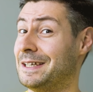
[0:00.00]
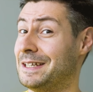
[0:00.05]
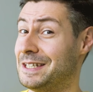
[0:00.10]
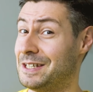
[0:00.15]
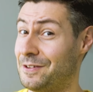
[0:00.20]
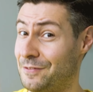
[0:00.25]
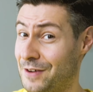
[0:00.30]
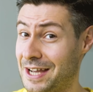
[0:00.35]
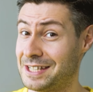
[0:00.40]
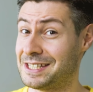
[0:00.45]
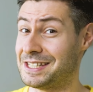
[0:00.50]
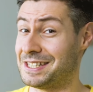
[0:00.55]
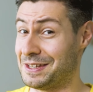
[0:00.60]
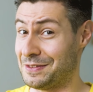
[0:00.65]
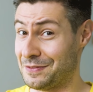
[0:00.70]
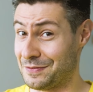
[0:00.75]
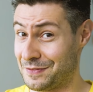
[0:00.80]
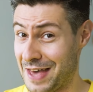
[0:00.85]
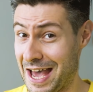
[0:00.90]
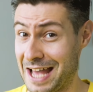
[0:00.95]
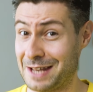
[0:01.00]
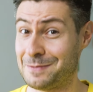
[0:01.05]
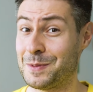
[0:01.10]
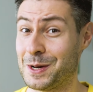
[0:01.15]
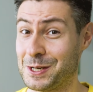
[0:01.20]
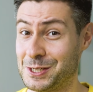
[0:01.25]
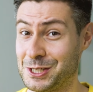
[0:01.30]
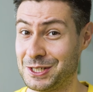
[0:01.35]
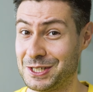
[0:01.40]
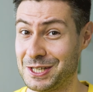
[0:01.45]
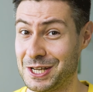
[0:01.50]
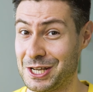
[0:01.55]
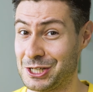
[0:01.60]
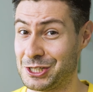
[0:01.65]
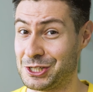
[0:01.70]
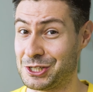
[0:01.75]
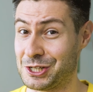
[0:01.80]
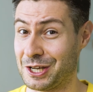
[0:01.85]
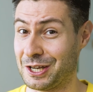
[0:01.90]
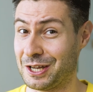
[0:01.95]
devices in that budget
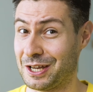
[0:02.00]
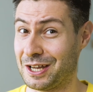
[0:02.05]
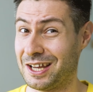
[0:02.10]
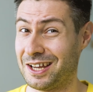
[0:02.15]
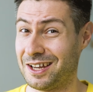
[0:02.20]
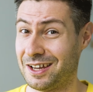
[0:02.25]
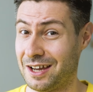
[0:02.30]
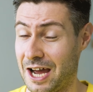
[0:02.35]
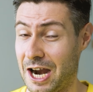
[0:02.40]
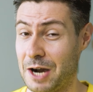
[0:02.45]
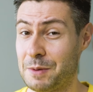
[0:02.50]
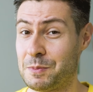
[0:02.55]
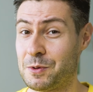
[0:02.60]
niche are